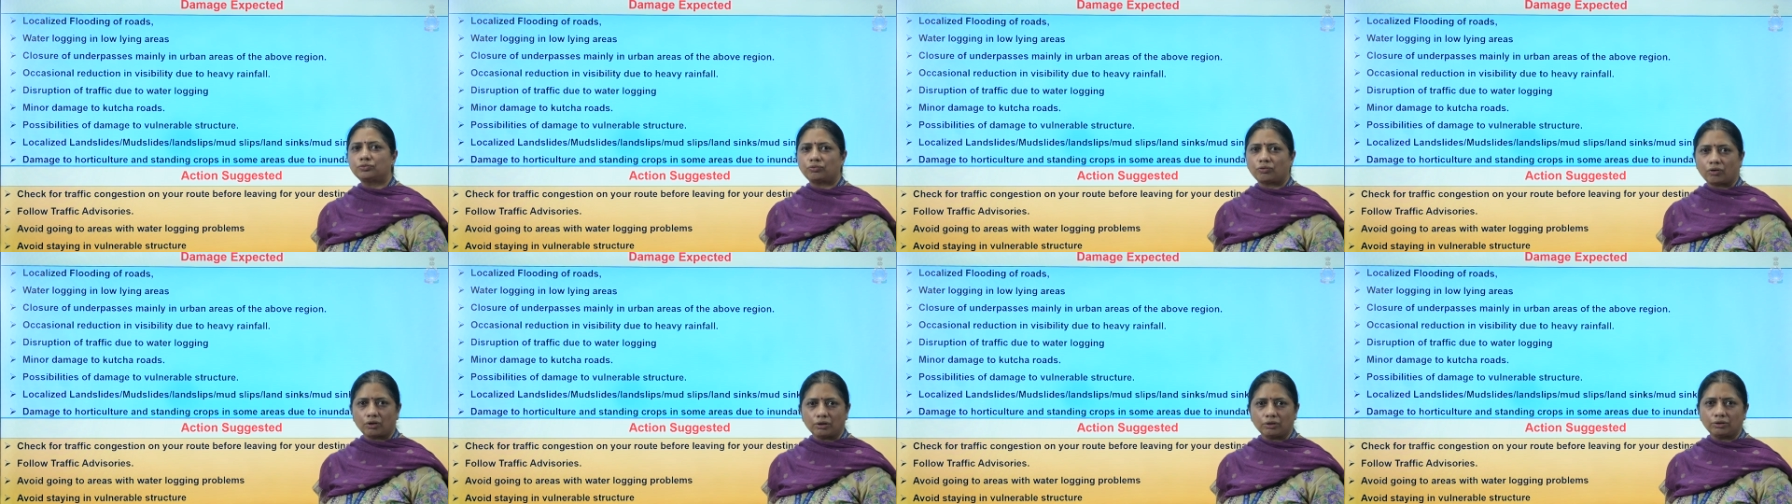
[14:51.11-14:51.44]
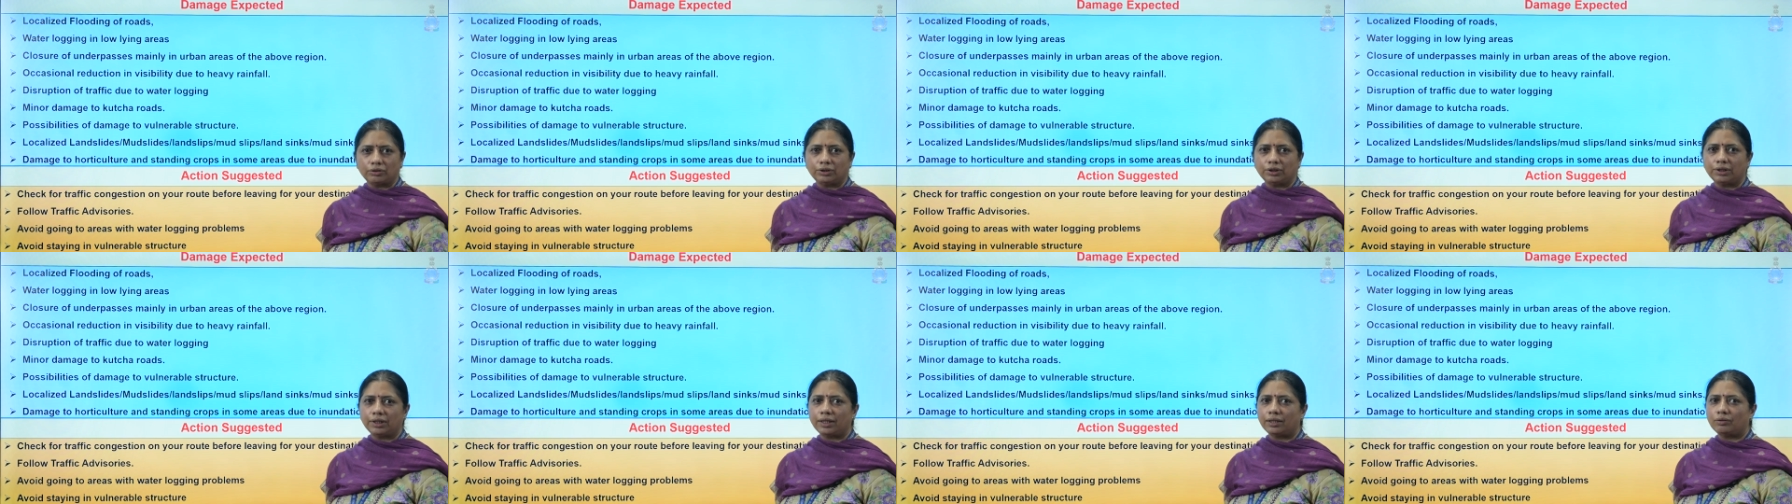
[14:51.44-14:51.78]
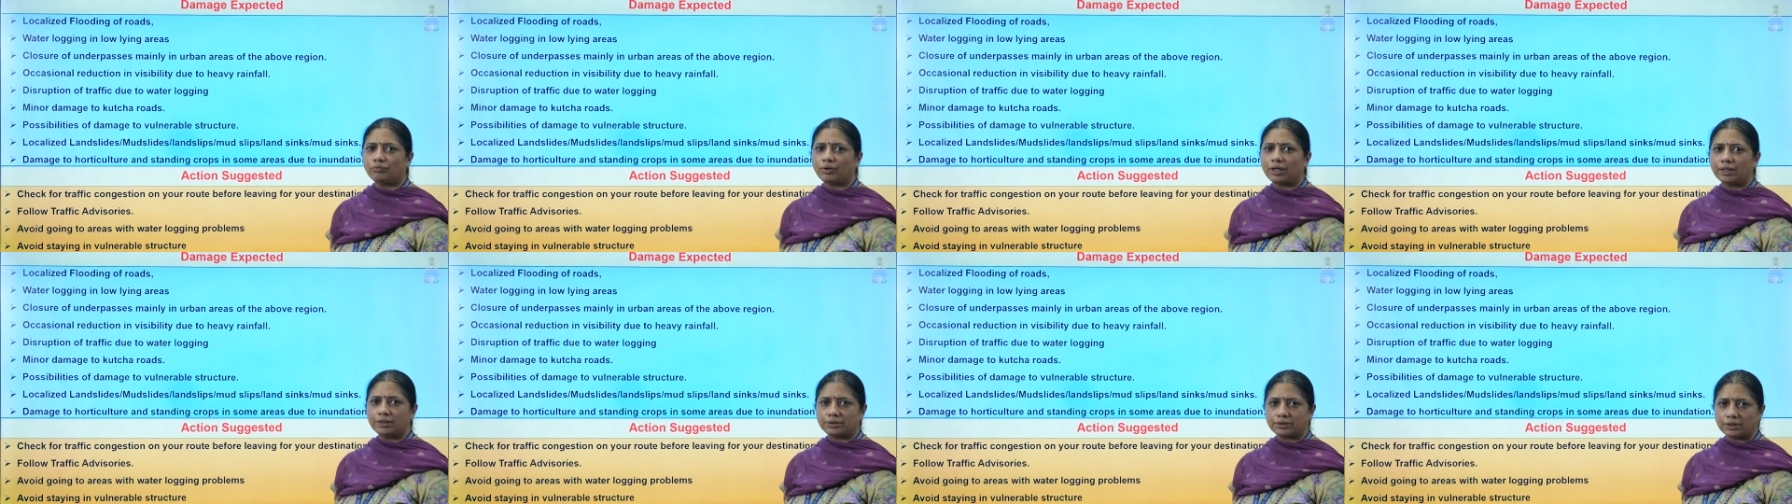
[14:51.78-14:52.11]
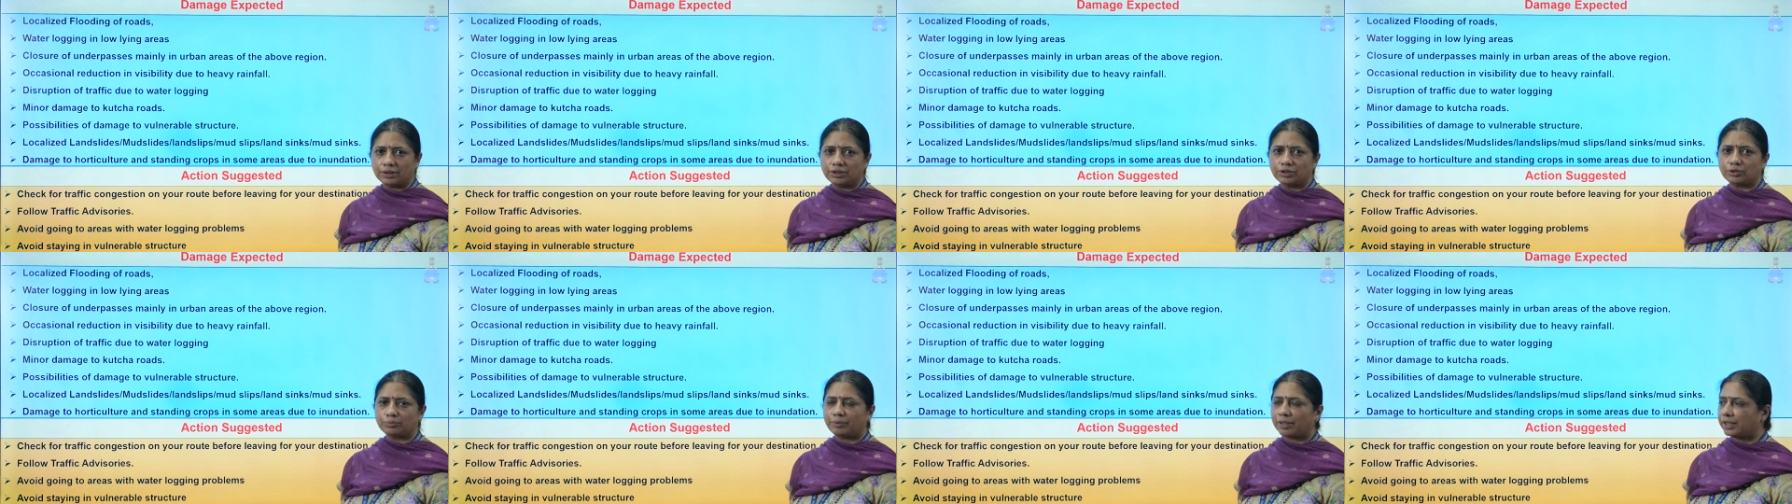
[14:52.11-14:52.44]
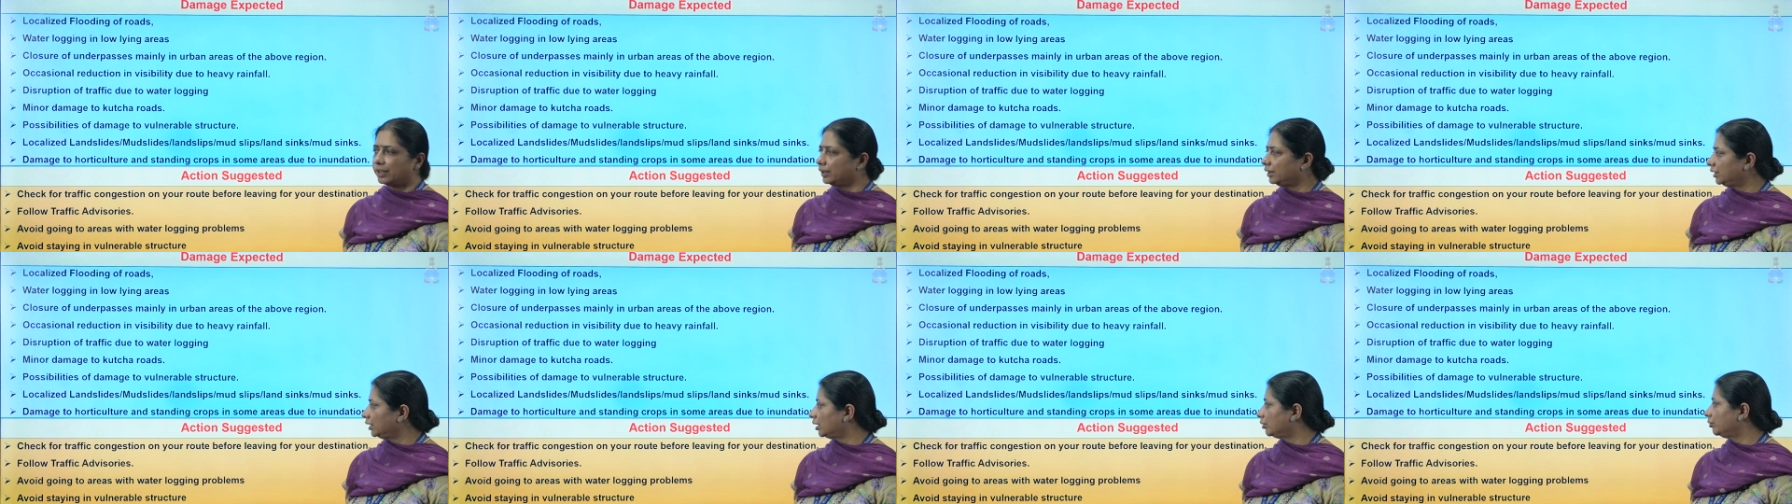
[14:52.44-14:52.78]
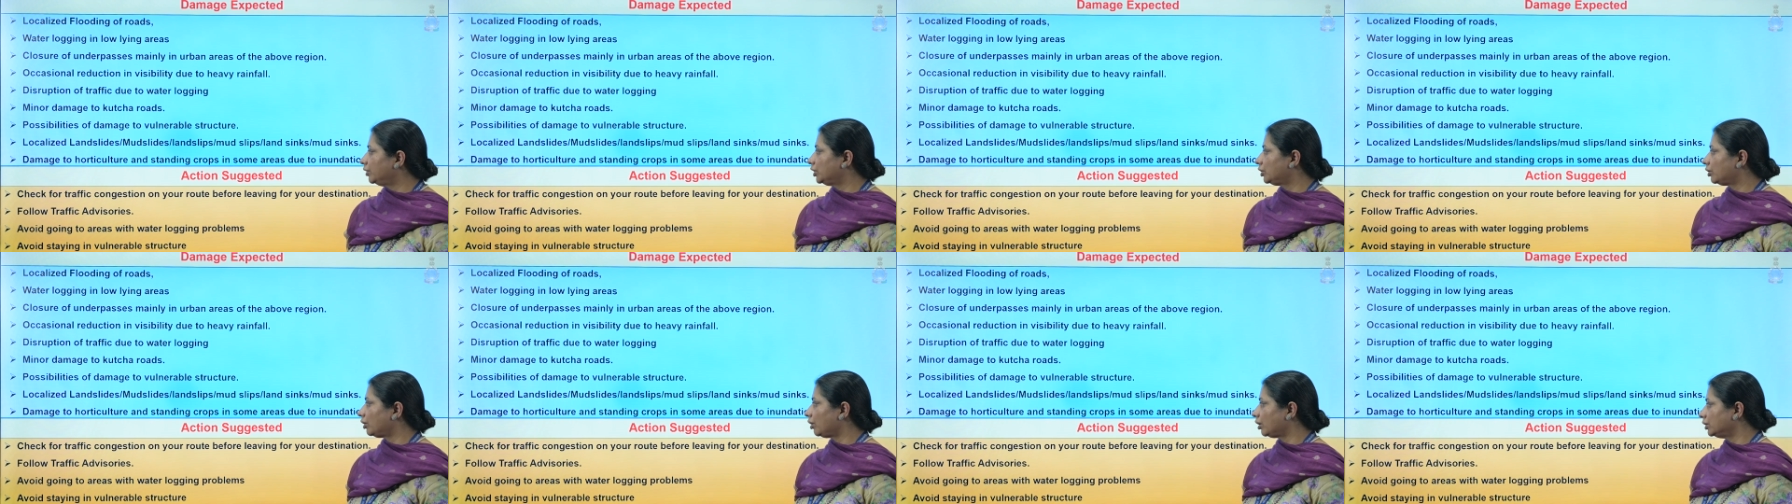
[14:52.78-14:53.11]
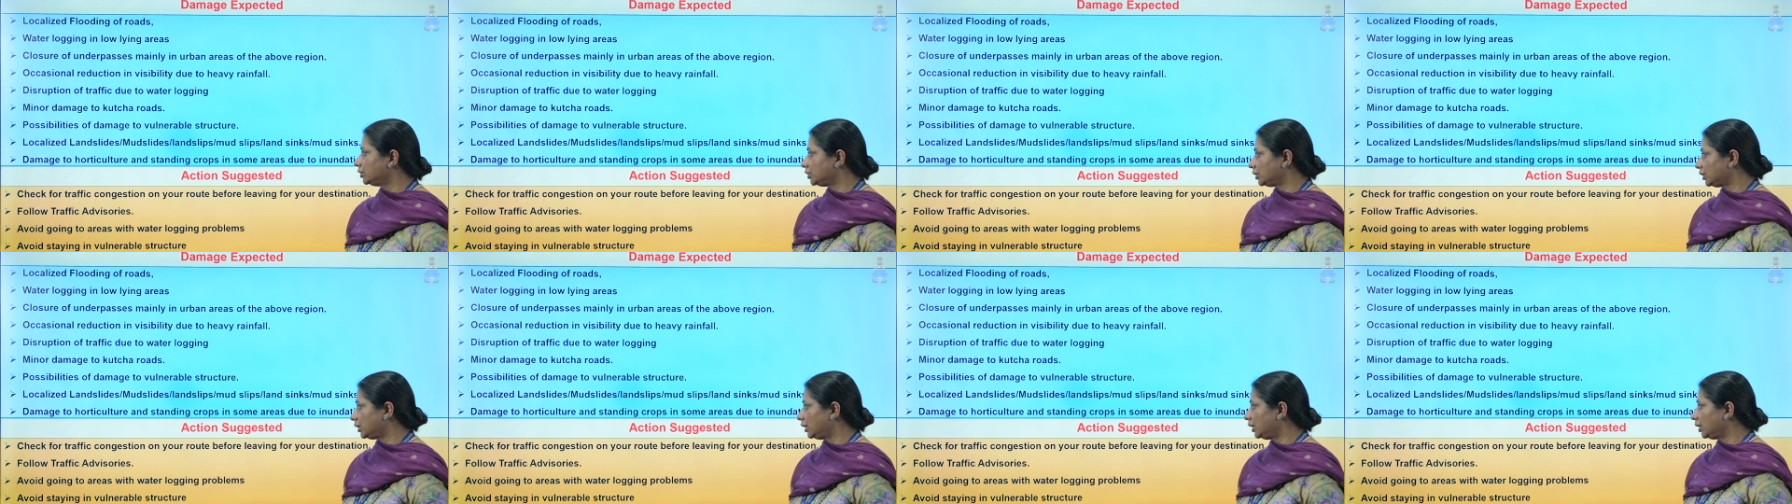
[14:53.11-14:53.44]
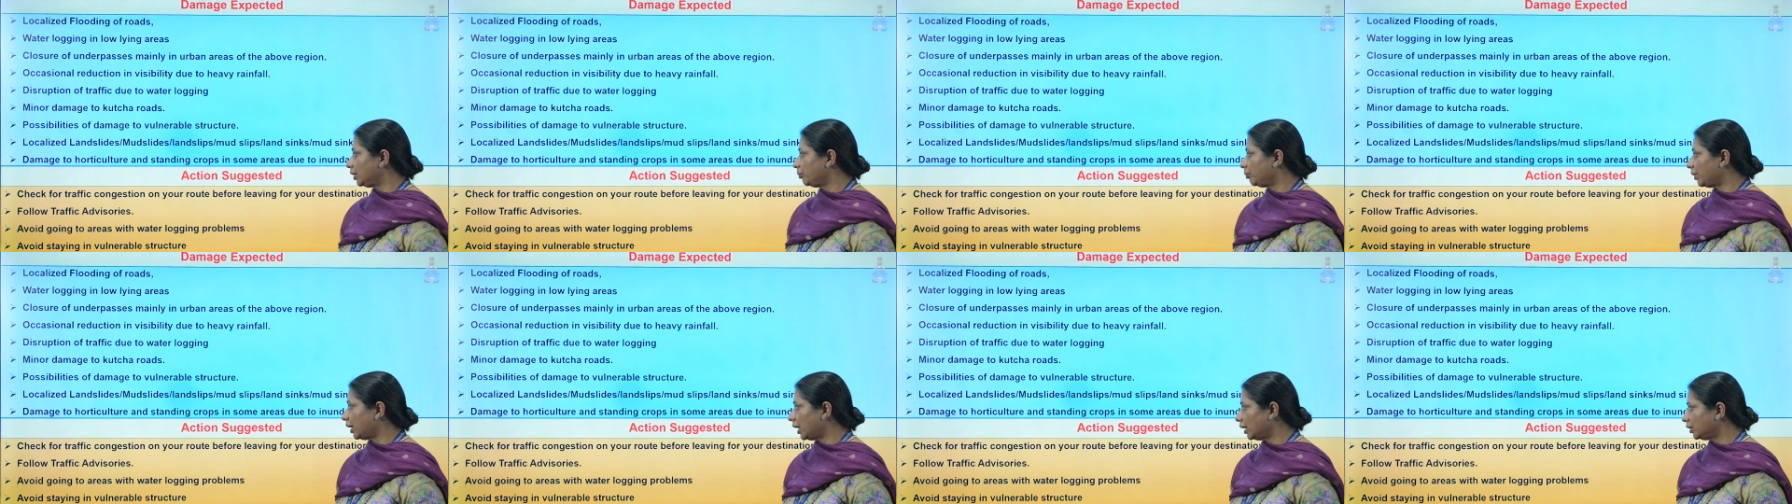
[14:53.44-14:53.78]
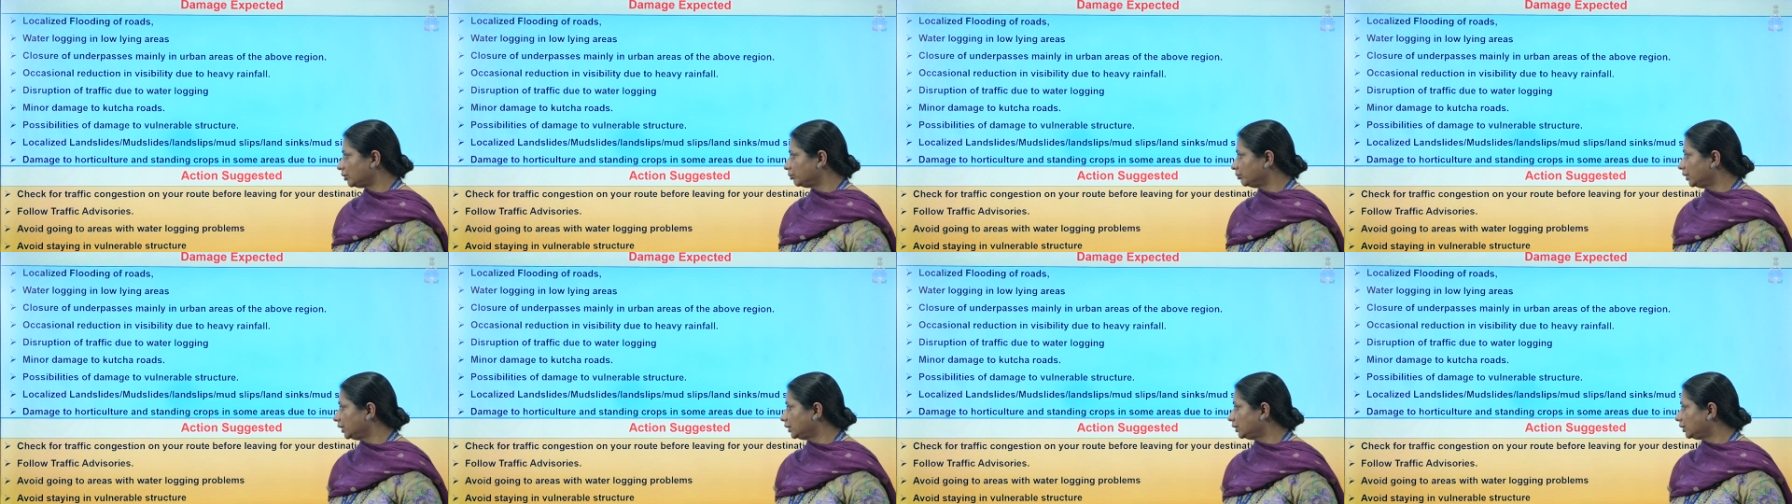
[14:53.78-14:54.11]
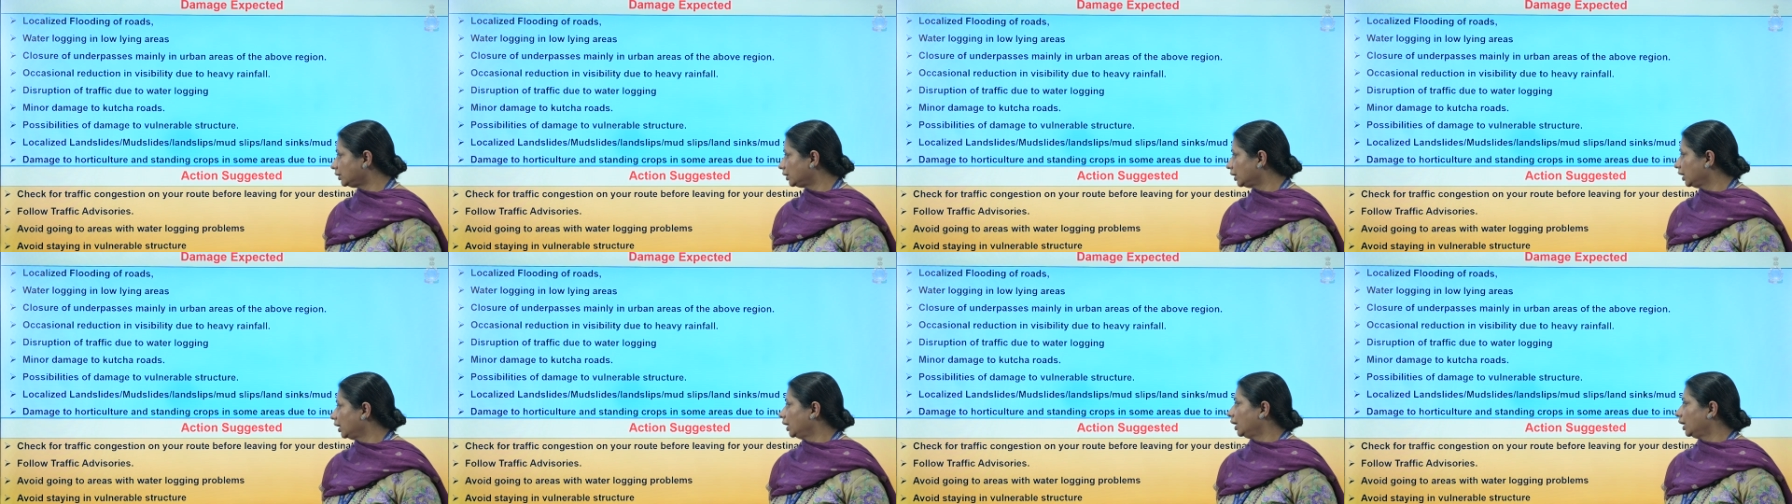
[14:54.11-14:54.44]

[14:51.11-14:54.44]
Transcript: follow the advisories by India Meteorological Department,